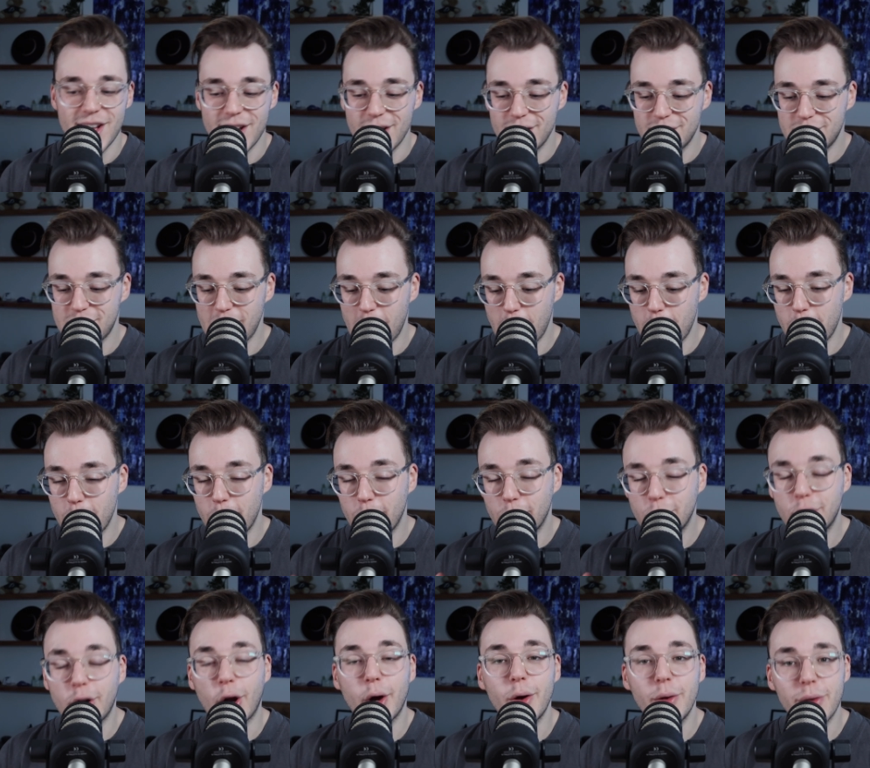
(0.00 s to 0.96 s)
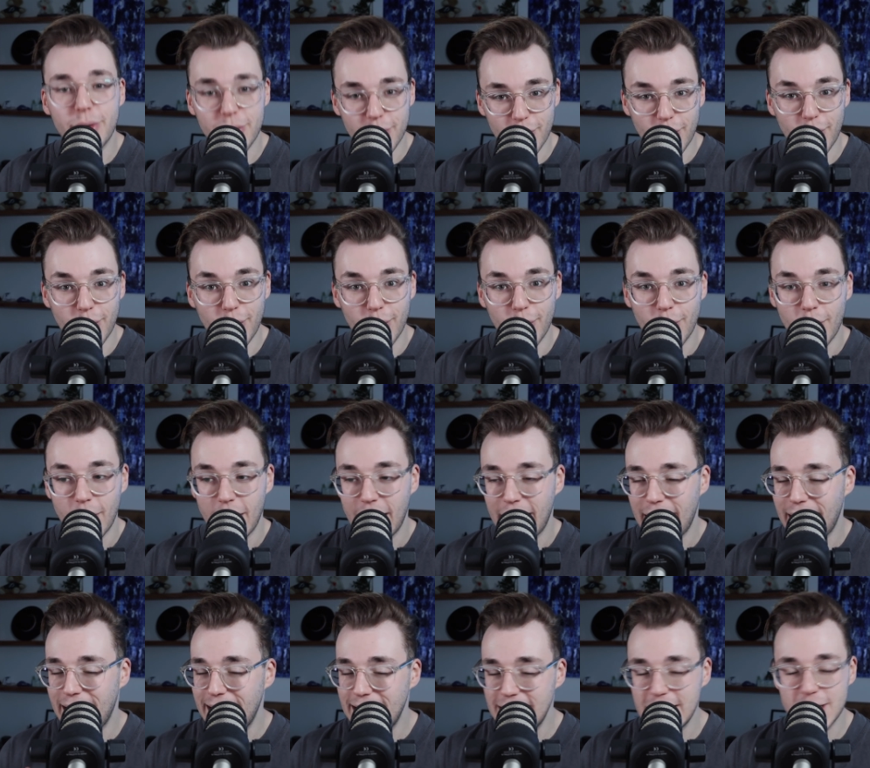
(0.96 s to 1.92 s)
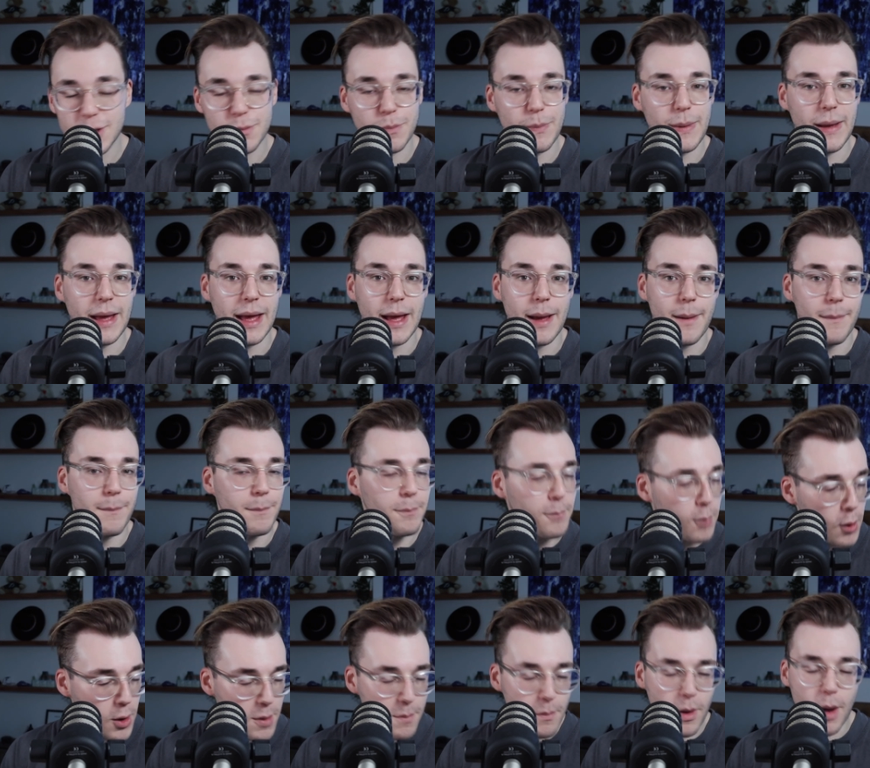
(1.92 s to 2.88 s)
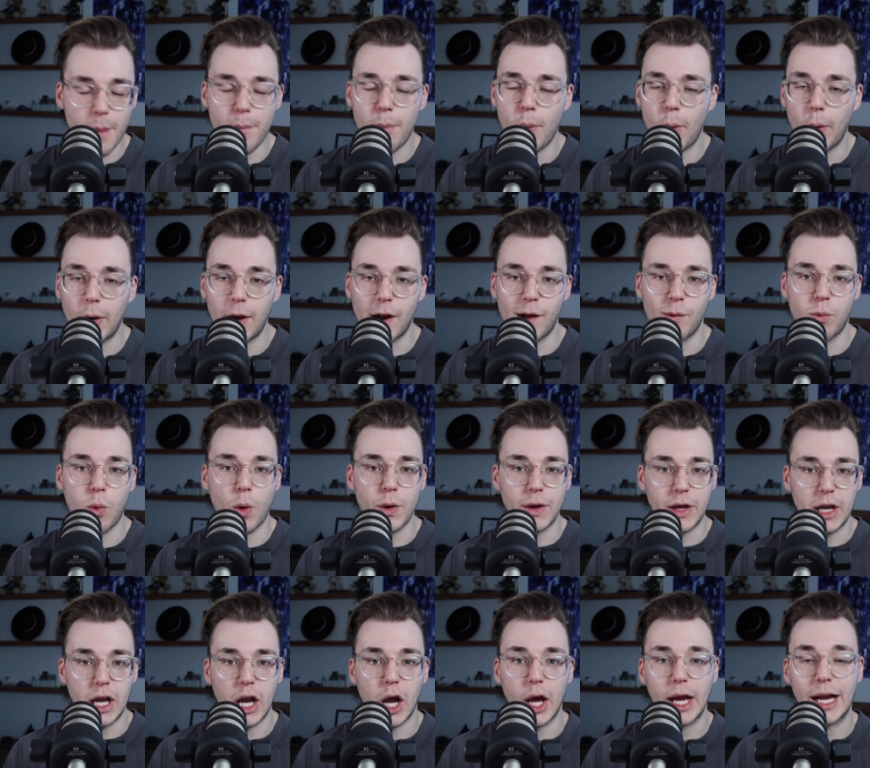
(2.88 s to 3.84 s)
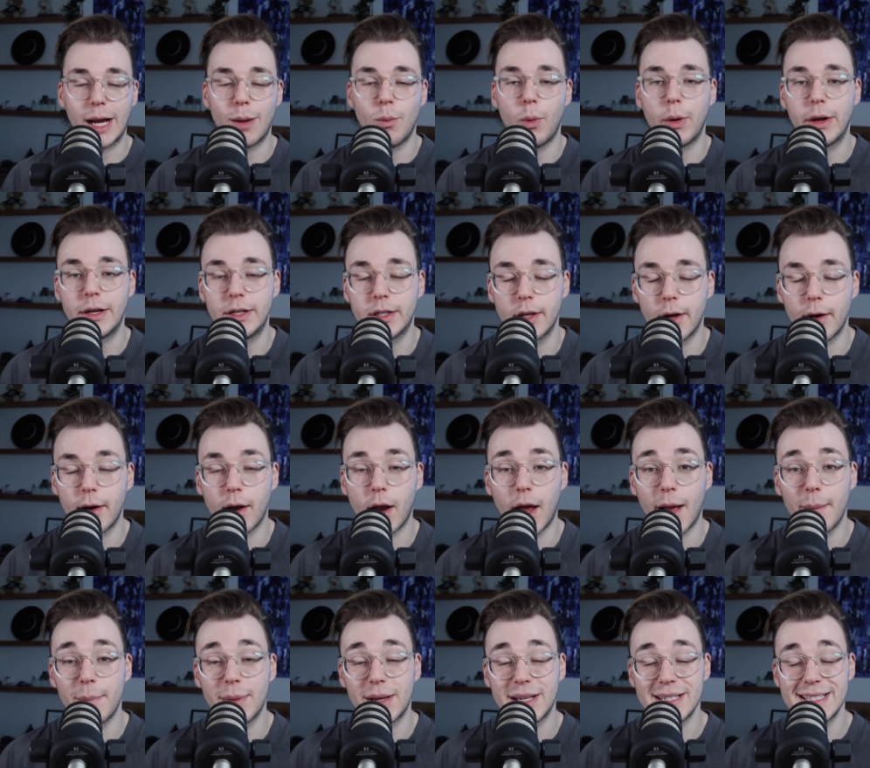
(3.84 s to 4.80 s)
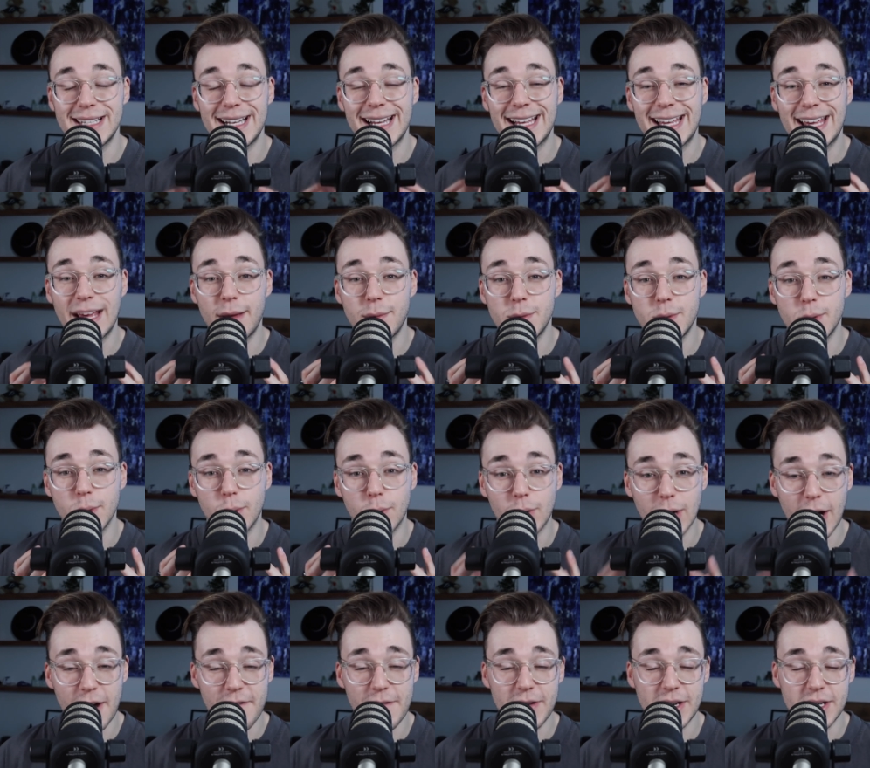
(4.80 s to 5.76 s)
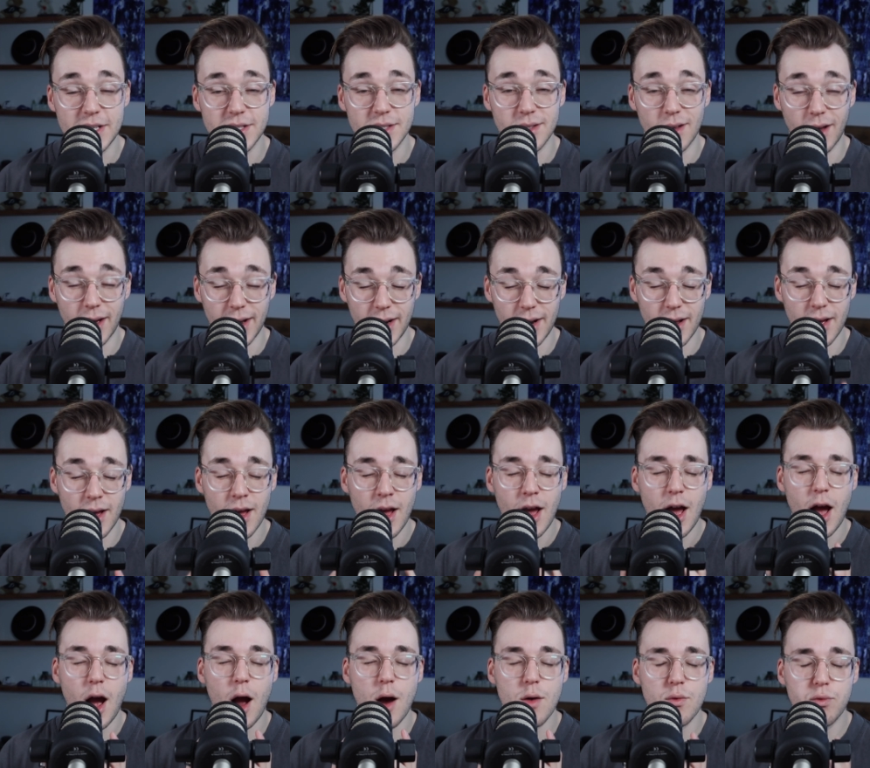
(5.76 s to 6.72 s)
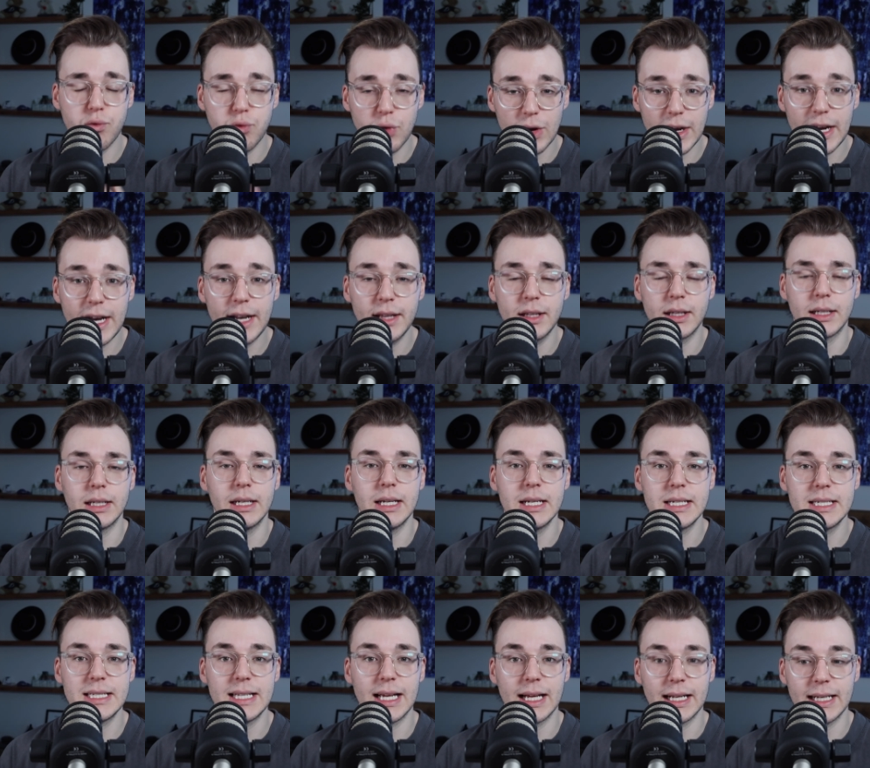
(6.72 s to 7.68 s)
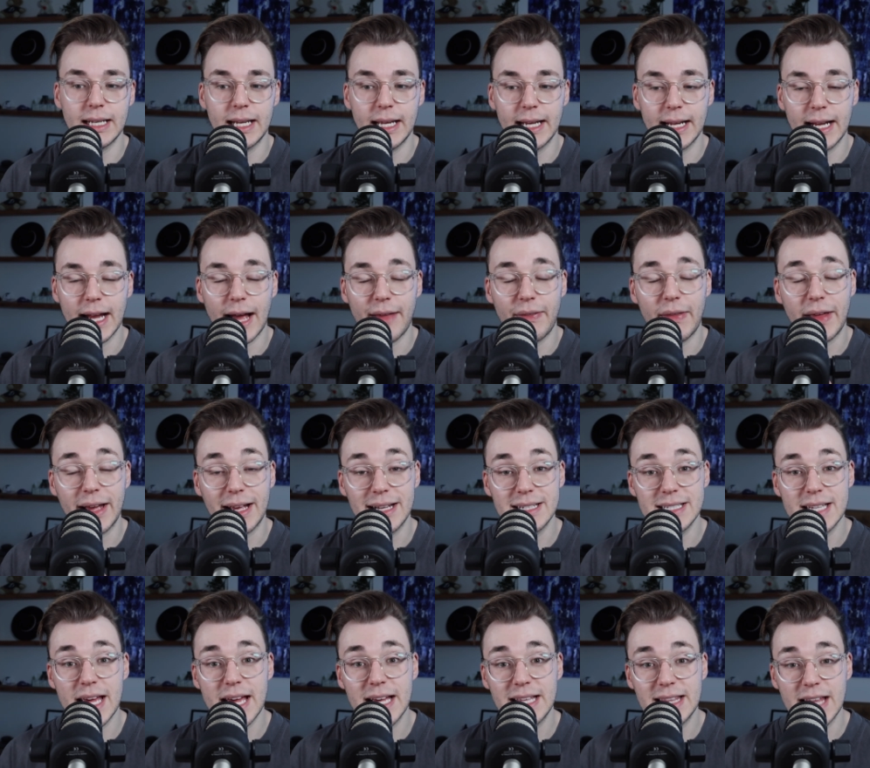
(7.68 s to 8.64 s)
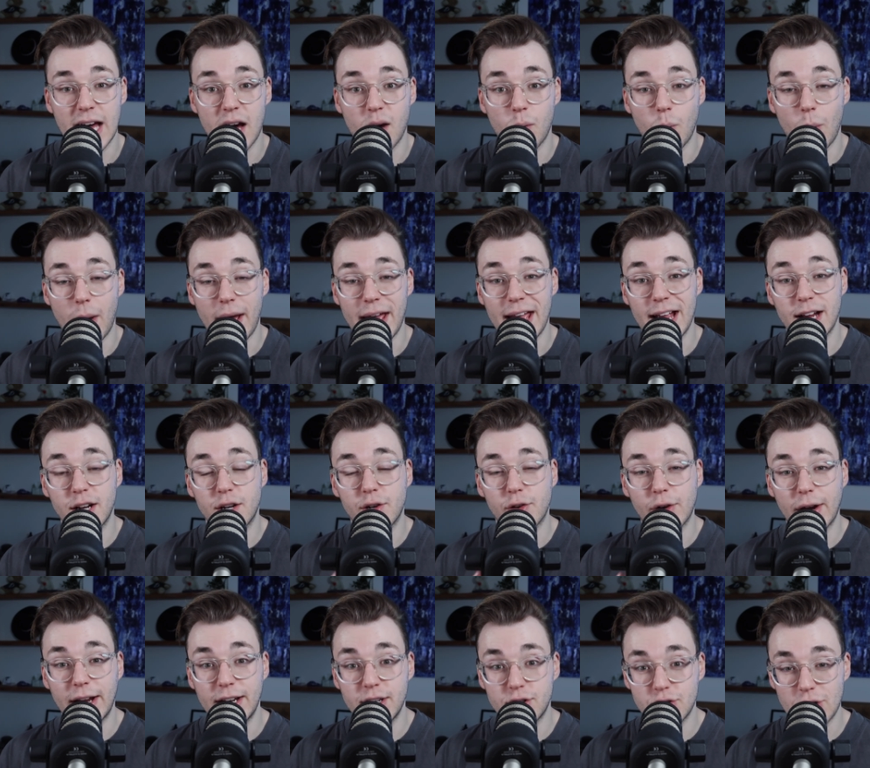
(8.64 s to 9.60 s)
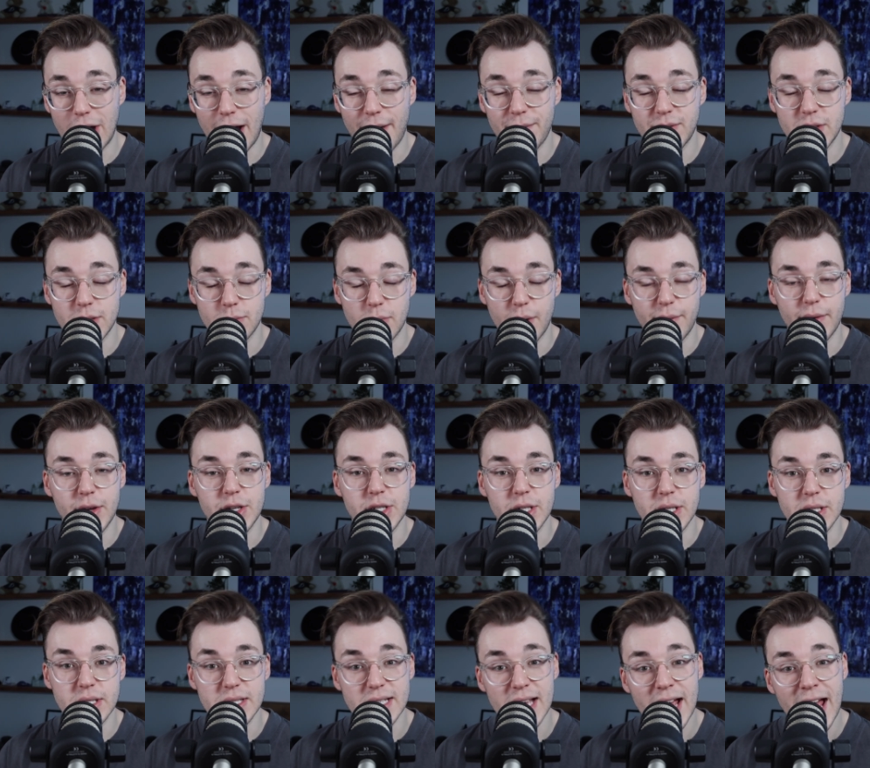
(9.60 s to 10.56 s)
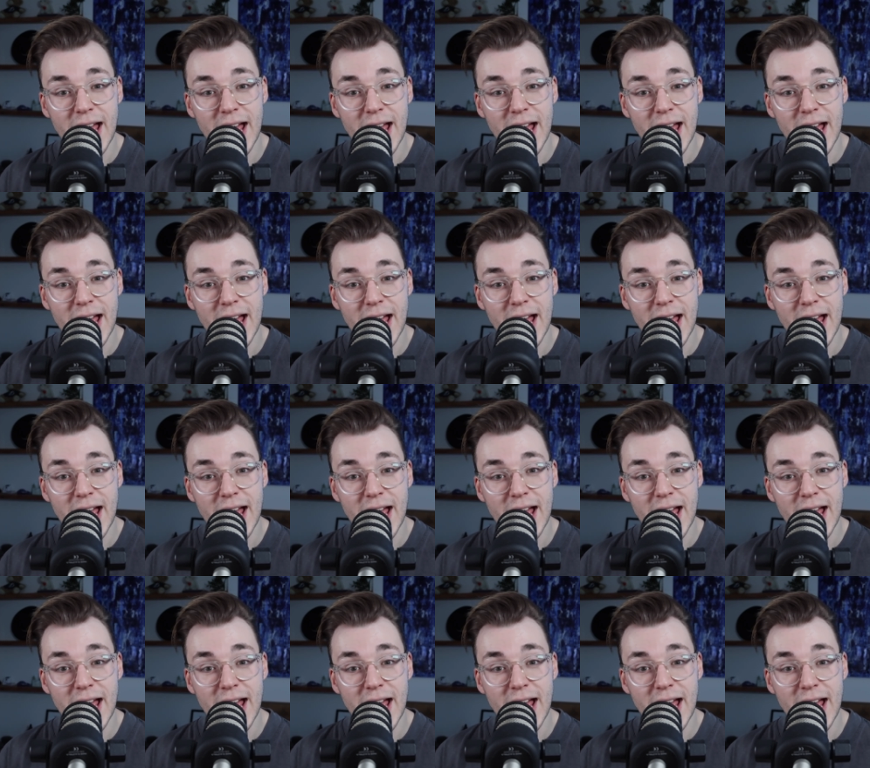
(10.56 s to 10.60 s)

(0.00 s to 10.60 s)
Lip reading: So go through each bit point by point of what you like and what you don't like, because then it gives your graphic designer a really good understanding and they can take that away and create drafts and revisions.